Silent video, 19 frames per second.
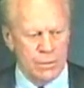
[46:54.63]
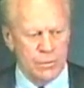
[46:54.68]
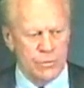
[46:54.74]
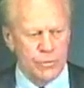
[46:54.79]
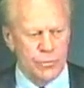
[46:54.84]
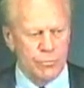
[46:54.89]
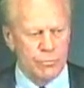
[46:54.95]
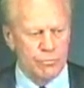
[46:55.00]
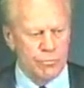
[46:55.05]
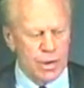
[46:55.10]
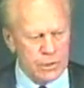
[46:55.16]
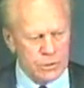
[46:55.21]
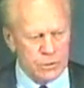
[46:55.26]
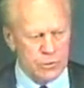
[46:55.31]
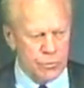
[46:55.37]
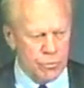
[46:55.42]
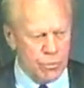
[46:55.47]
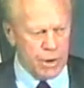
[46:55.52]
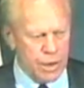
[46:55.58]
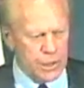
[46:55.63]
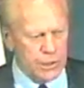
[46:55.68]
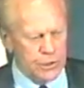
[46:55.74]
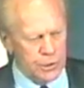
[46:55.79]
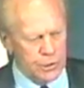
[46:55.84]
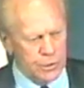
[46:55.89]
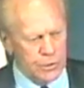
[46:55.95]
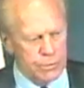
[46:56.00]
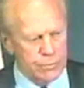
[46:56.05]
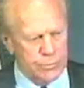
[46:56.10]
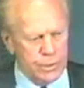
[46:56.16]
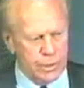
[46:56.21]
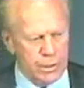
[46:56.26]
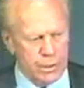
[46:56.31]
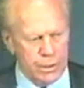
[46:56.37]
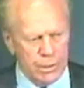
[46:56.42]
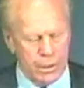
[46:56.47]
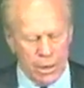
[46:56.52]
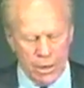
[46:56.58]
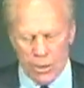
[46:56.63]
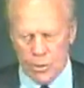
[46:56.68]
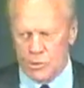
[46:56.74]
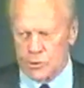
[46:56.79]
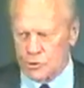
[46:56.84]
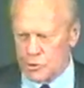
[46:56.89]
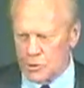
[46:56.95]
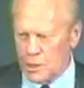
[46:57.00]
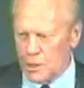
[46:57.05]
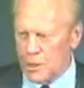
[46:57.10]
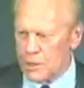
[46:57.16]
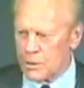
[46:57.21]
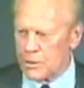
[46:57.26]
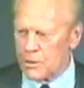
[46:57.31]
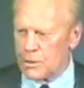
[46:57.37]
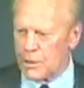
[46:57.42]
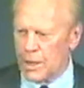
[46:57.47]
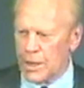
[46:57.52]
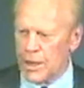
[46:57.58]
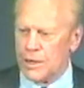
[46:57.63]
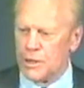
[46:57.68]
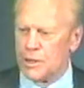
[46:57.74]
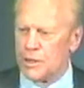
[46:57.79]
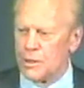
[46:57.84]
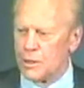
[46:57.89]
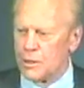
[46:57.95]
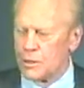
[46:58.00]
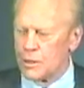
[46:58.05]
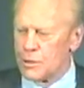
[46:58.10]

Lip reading: the restoration of Aristide and Haiti